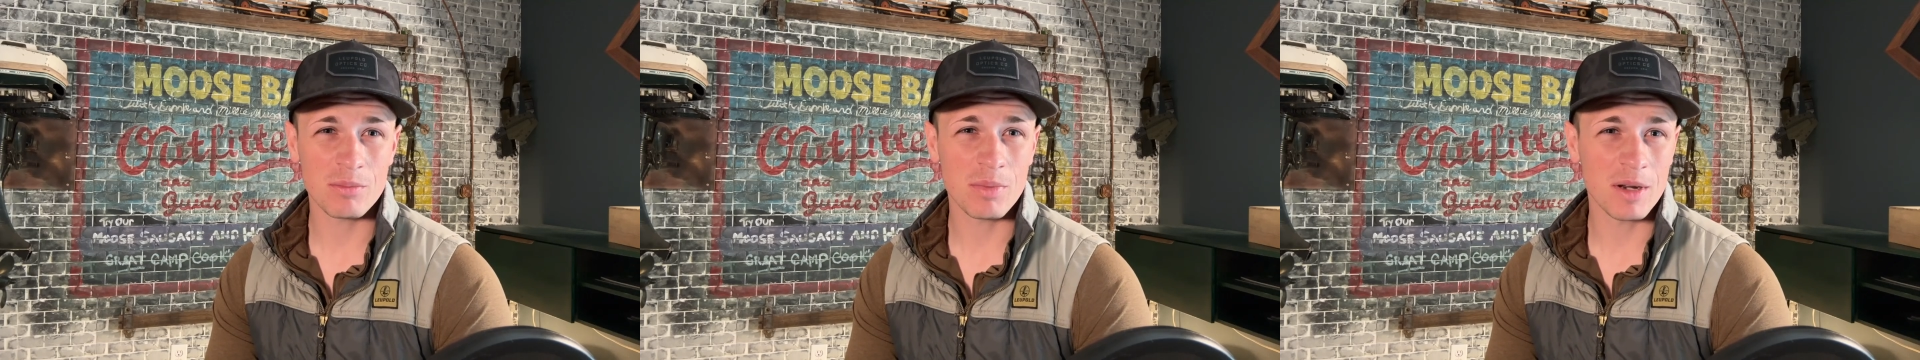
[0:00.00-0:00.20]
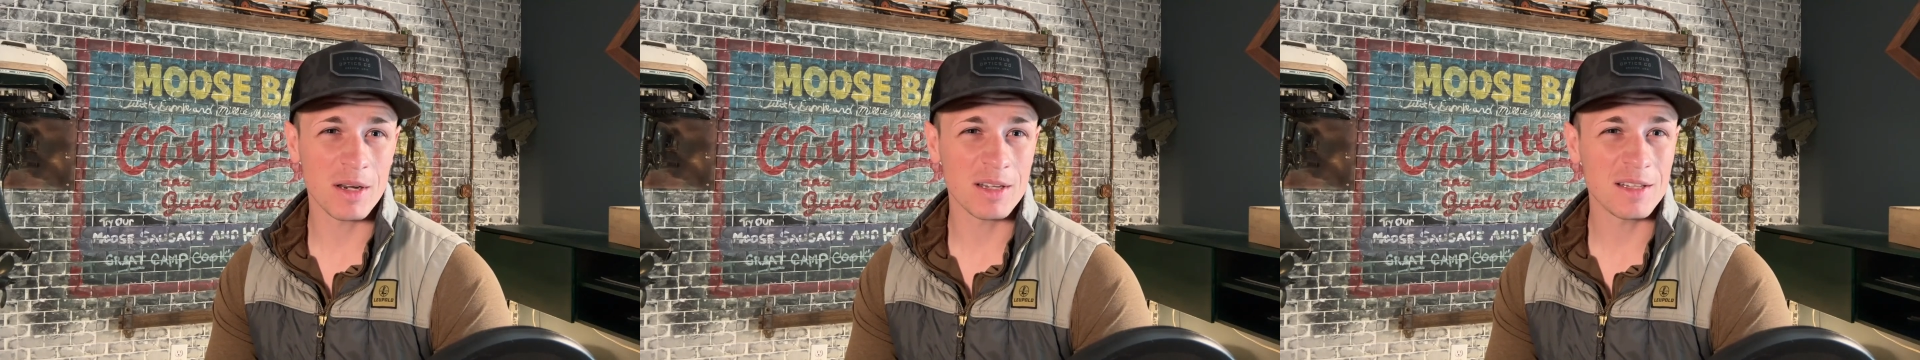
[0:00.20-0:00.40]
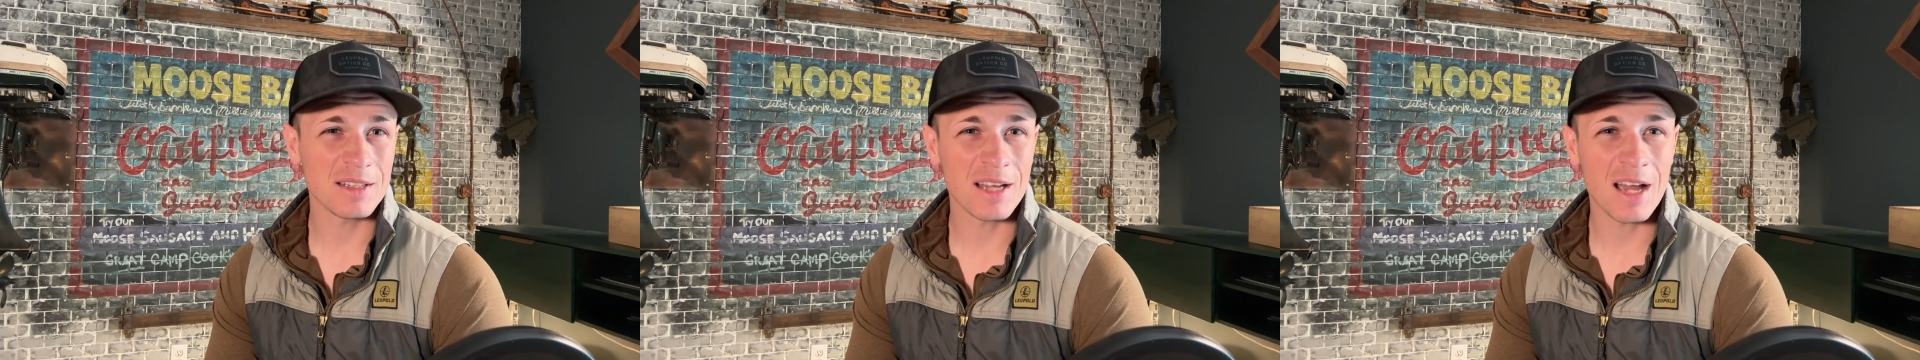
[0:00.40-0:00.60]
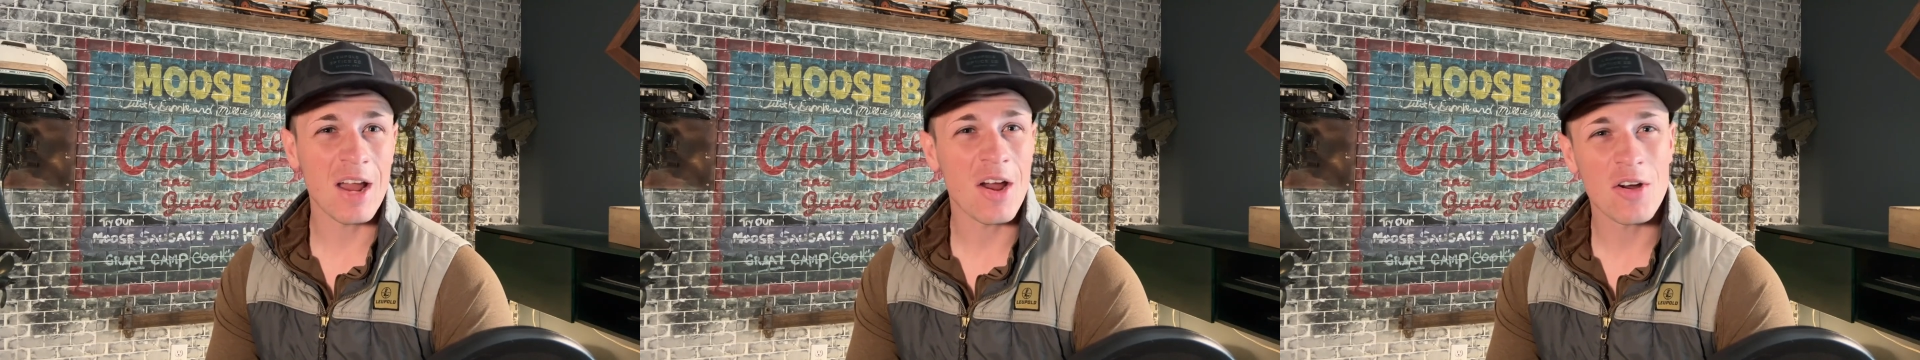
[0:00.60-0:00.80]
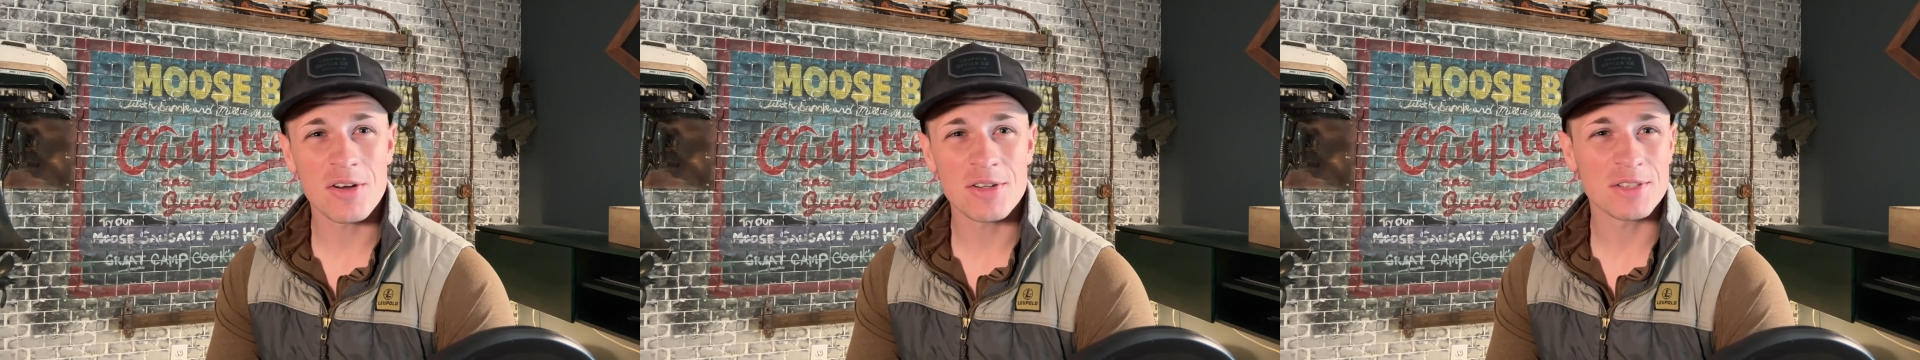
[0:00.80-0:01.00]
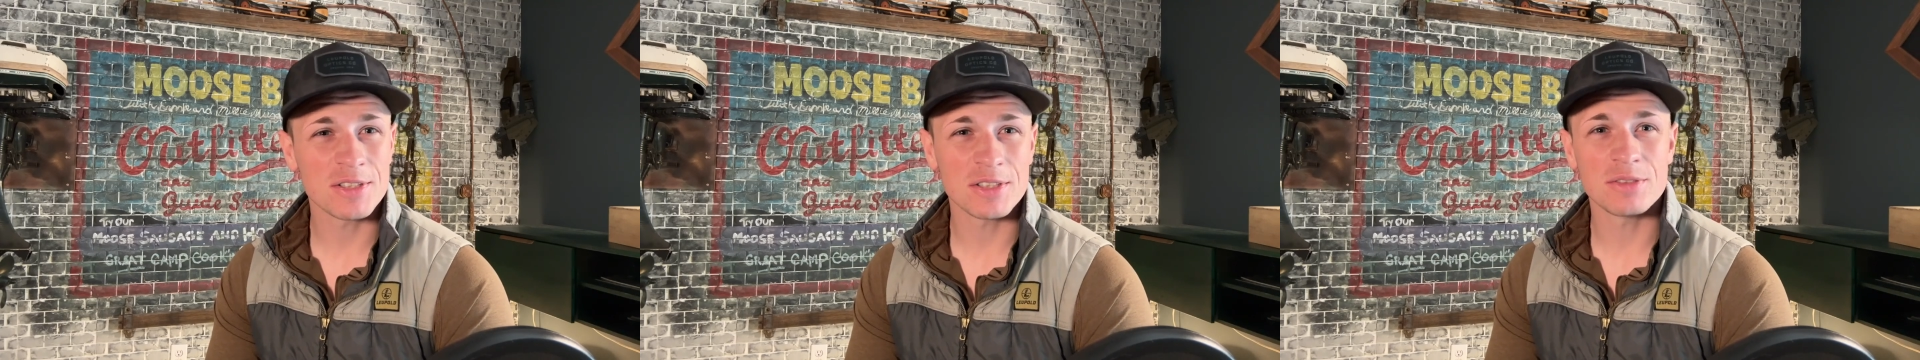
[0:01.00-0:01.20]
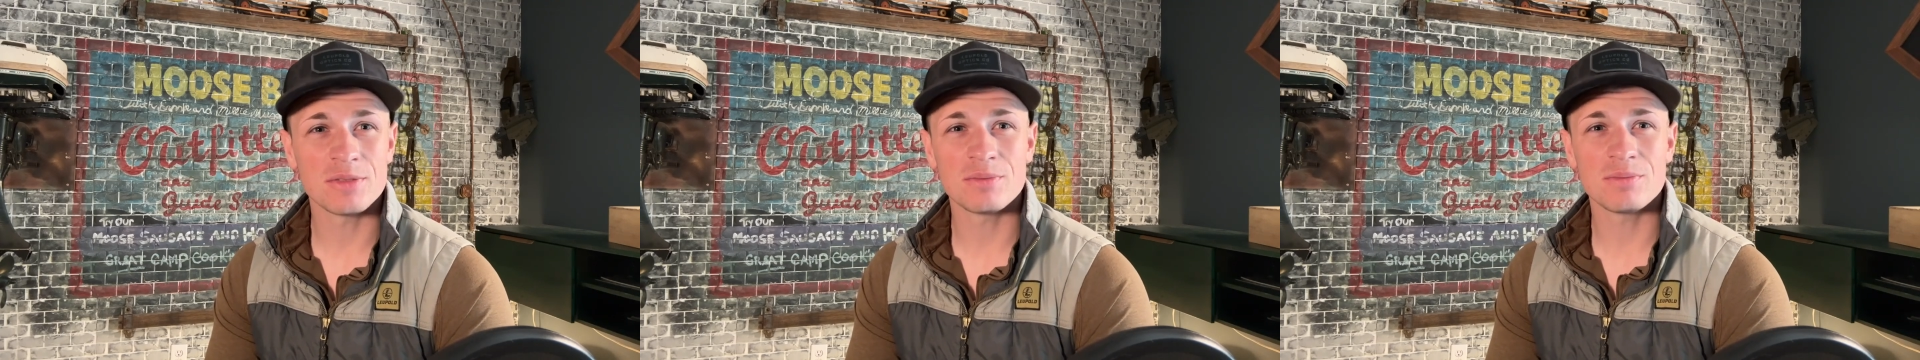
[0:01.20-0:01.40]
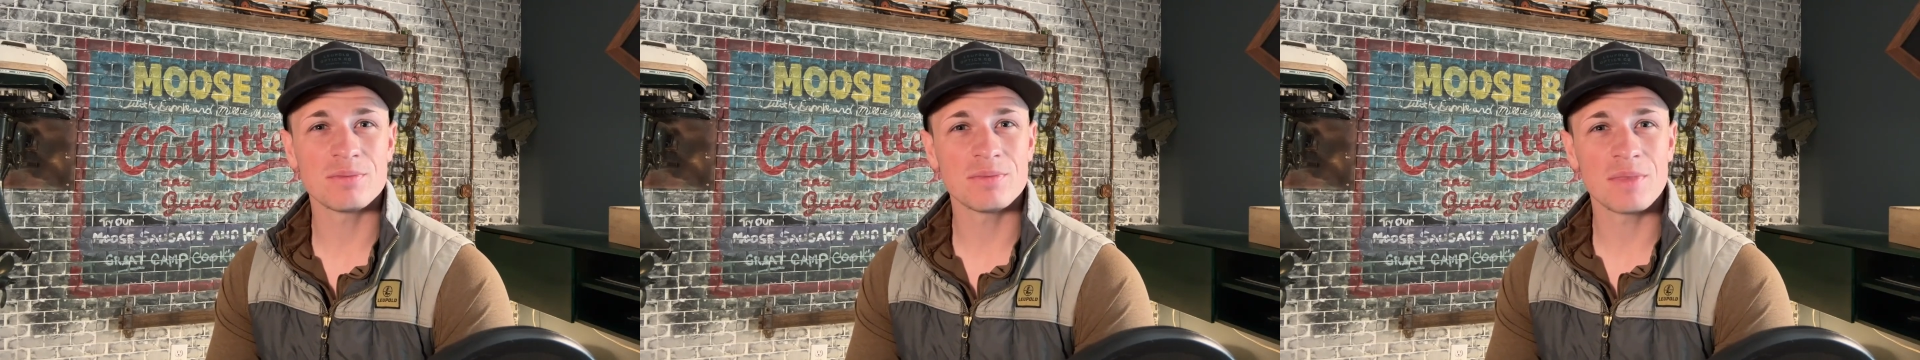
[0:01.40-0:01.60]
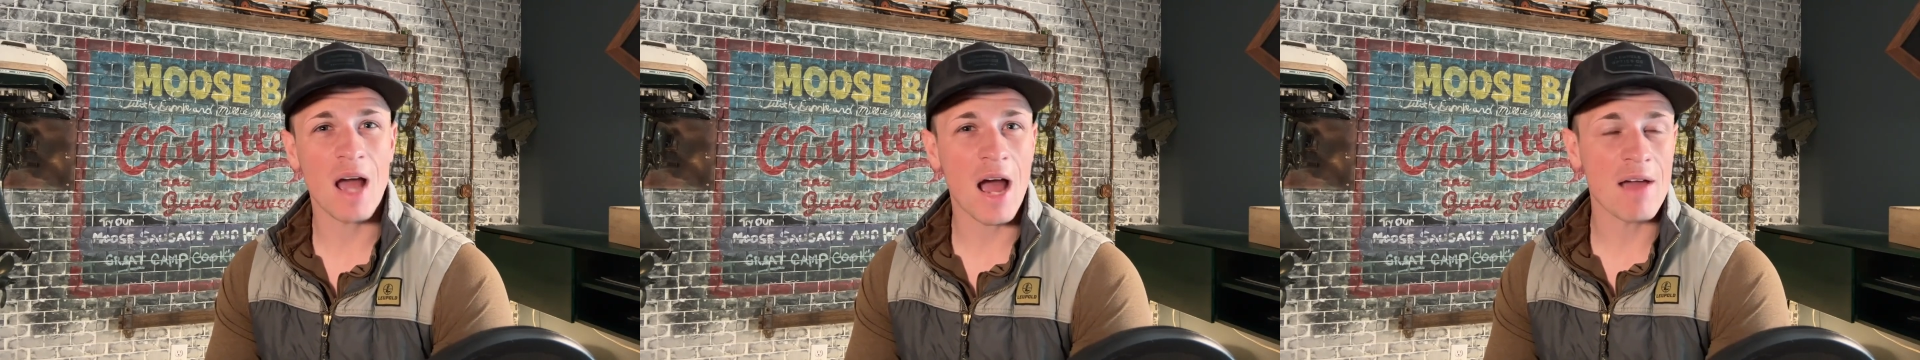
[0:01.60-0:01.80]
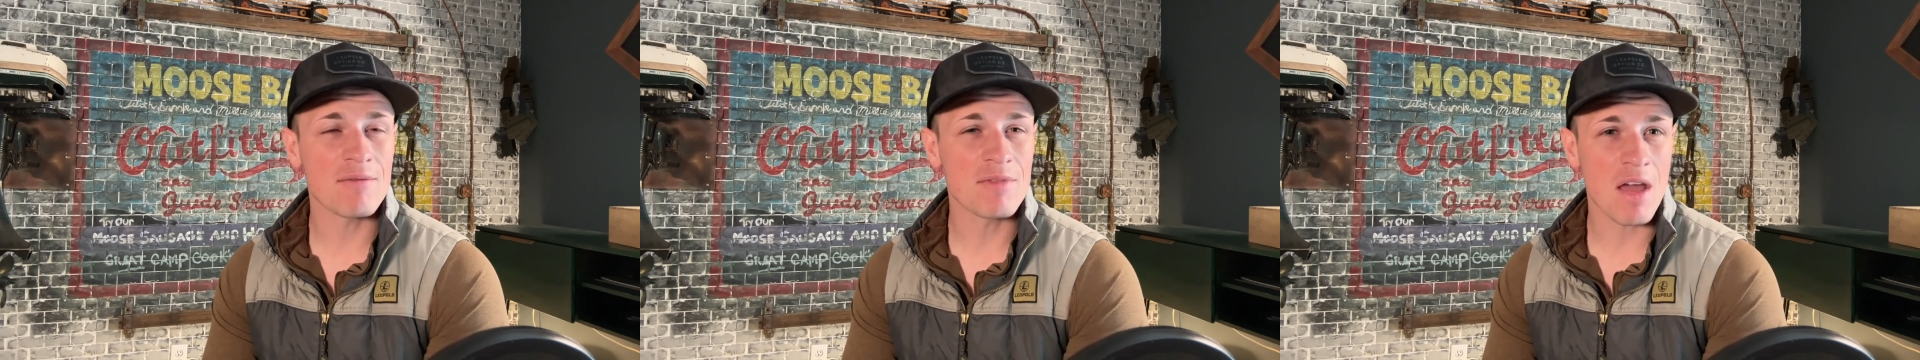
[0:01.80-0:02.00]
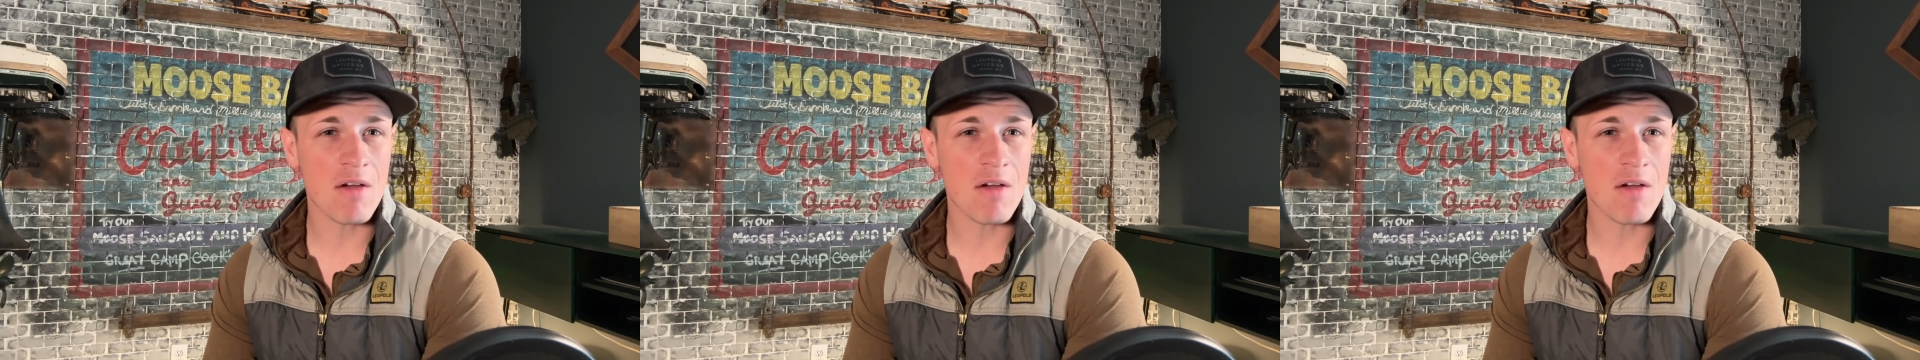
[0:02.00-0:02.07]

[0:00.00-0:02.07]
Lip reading: But I've